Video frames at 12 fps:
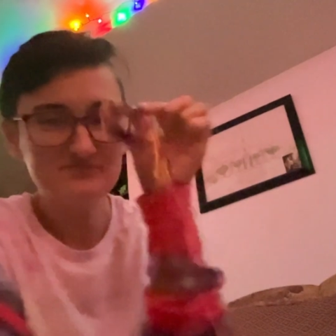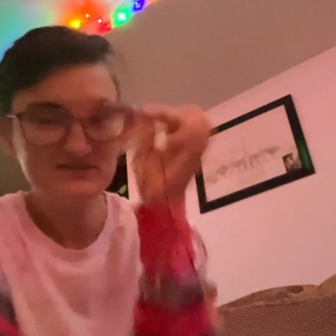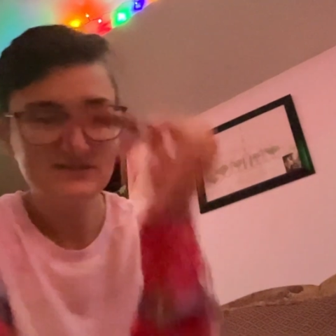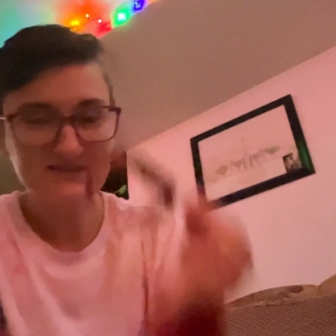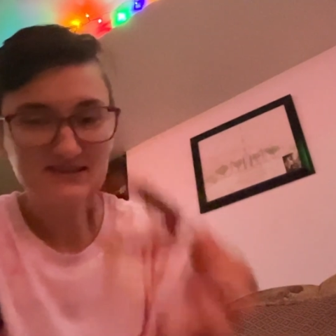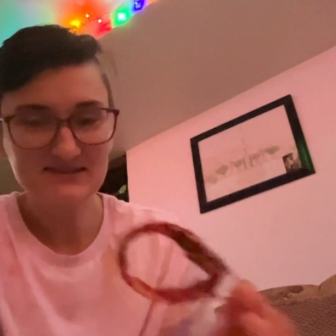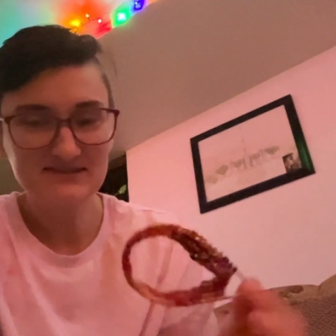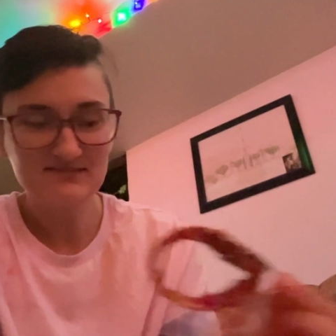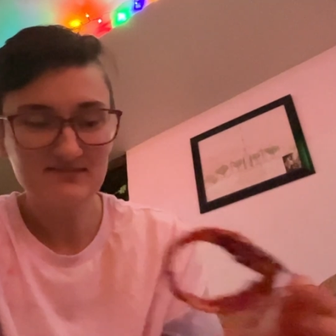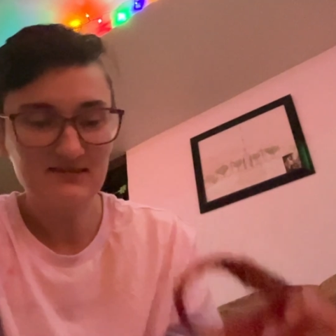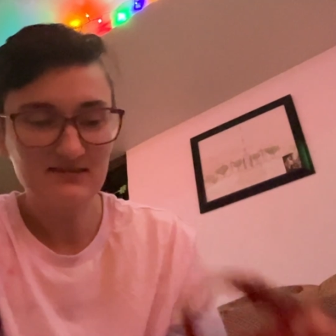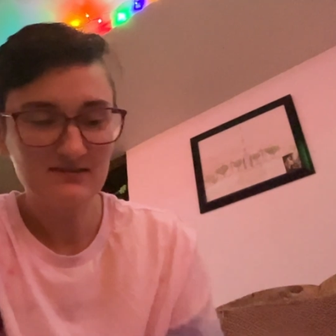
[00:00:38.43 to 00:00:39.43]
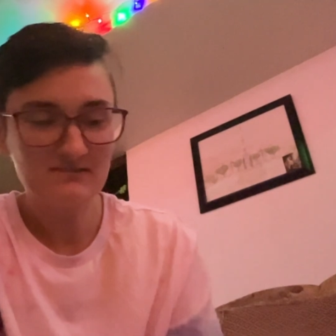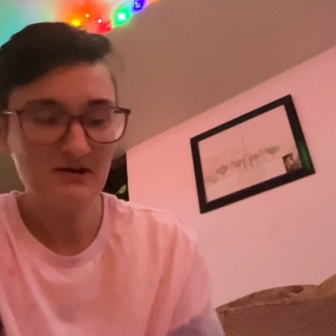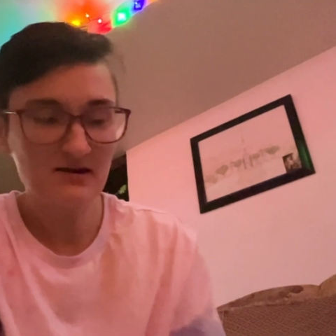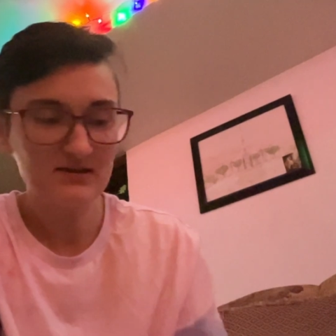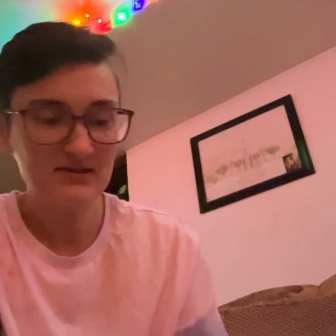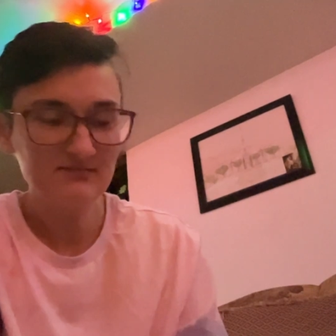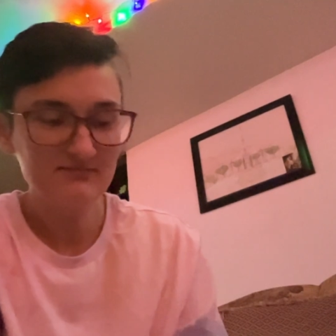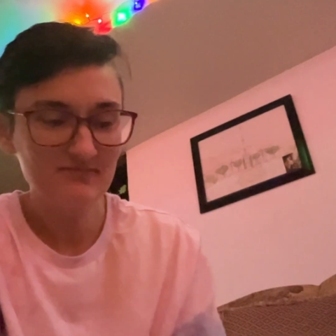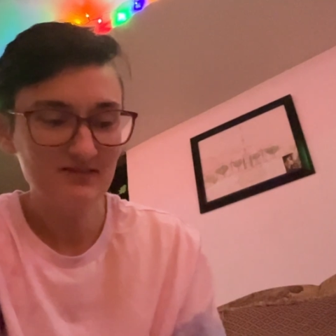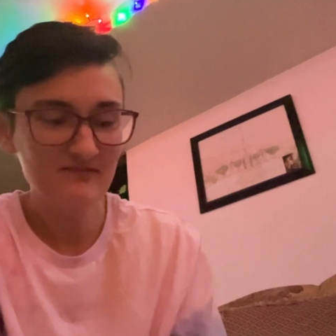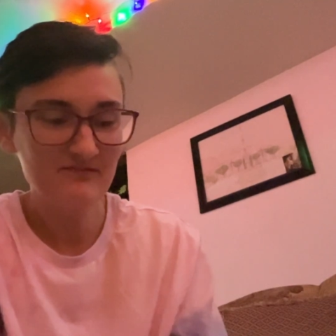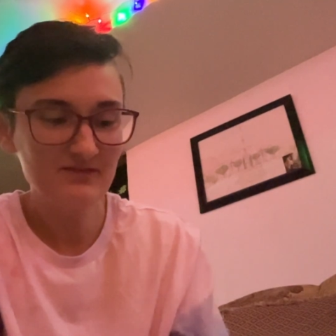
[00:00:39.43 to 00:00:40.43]
stick this in the pocket
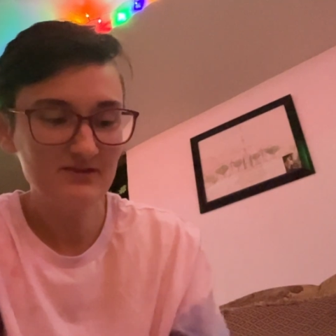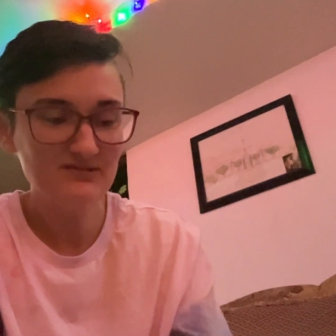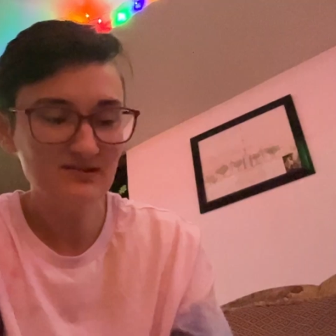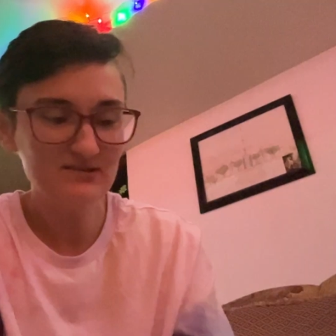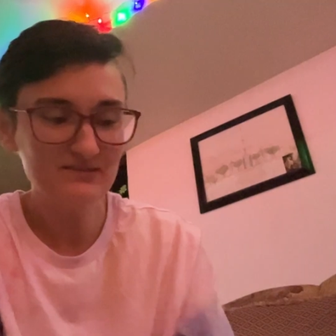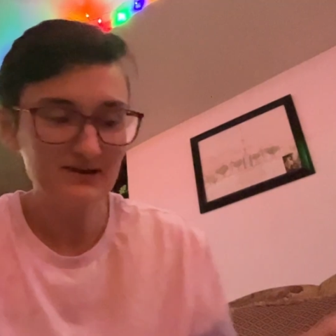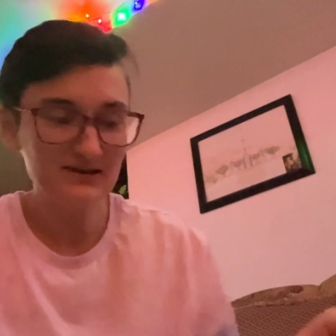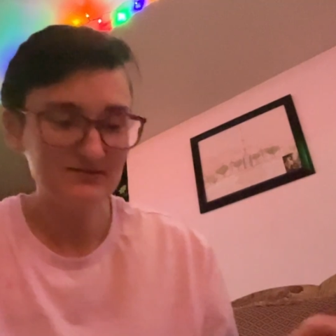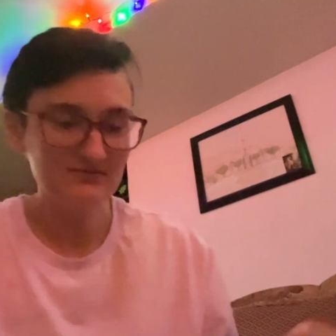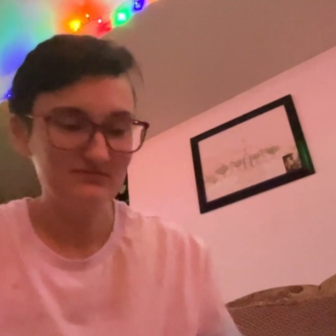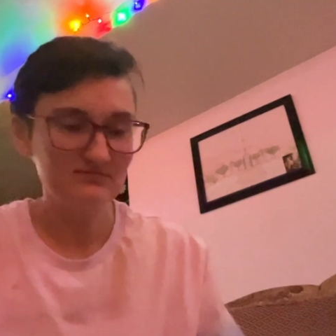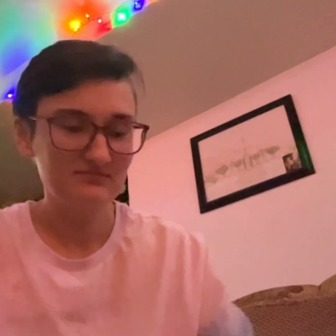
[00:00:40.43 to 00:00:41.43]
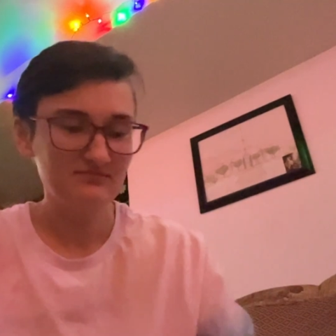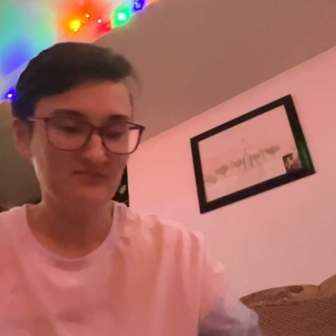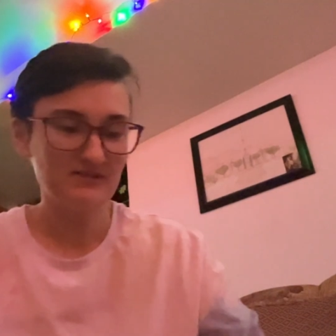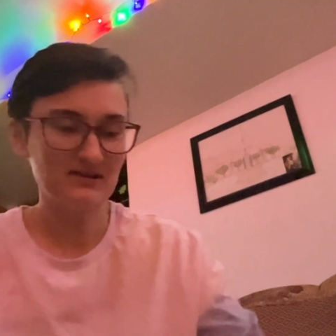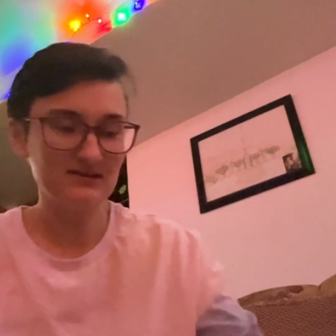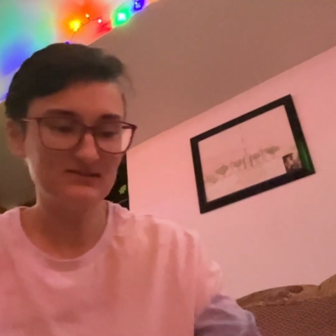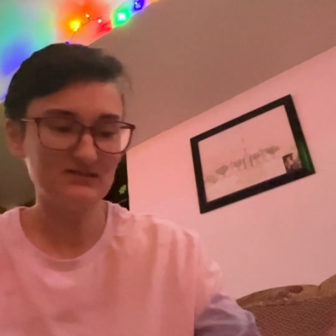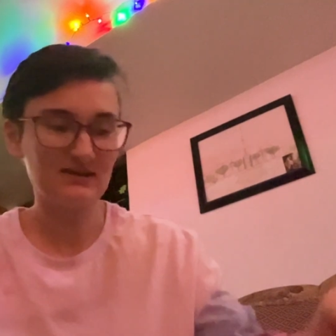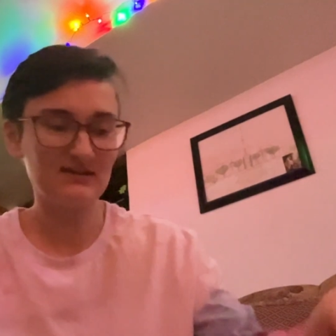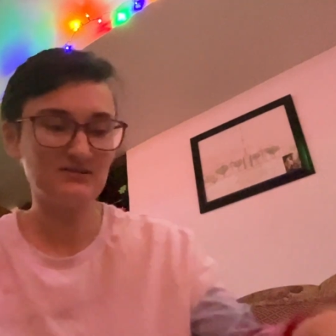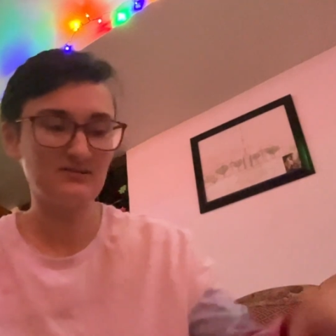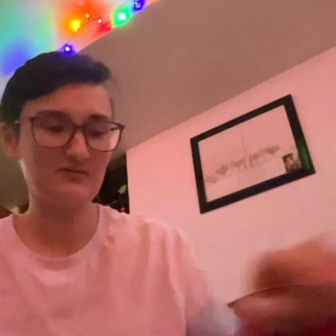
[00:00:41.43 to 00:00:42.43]
of my sock bag because I
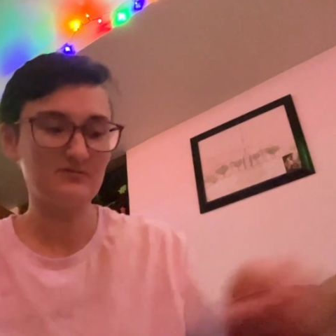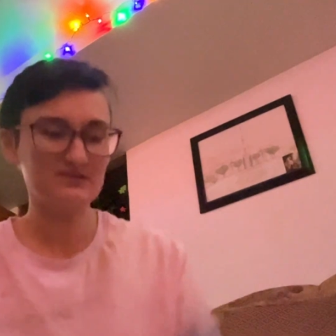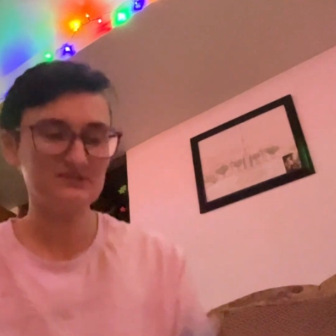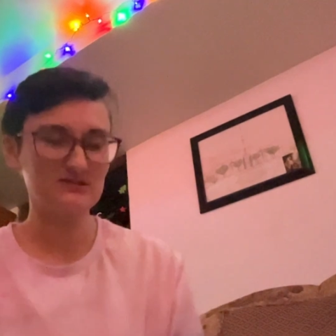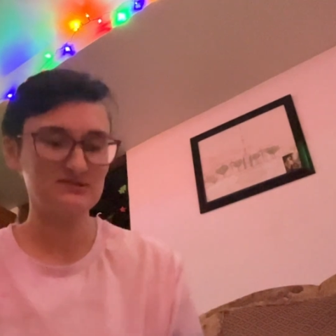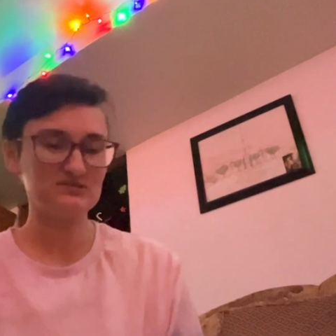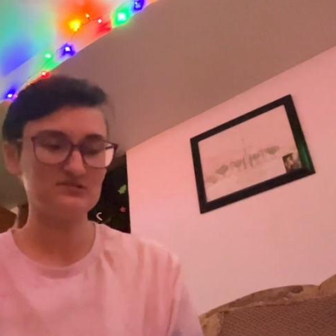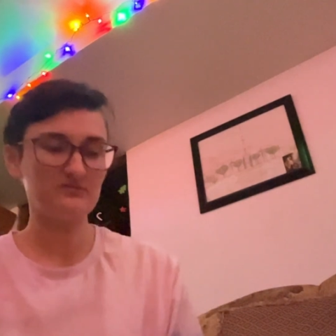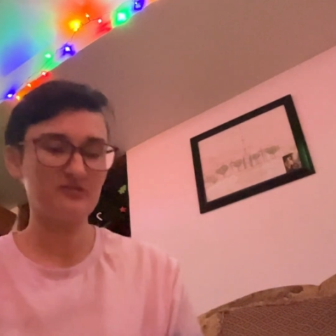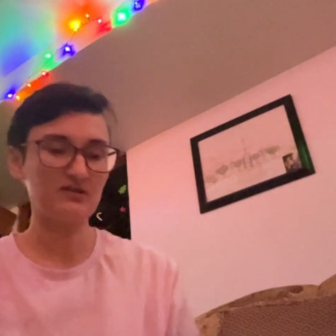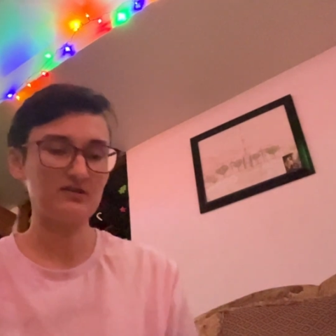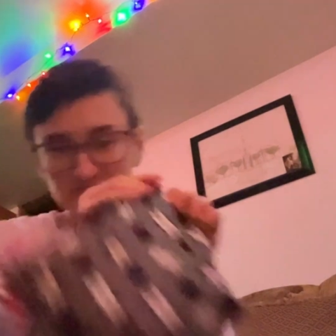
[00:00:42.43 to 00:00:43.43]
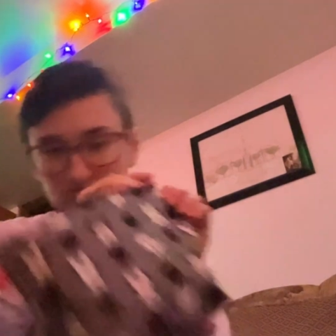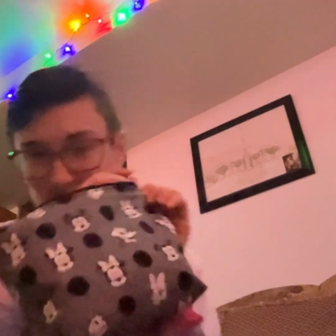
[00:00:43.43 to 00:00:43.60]
don't want my stitches to fall off.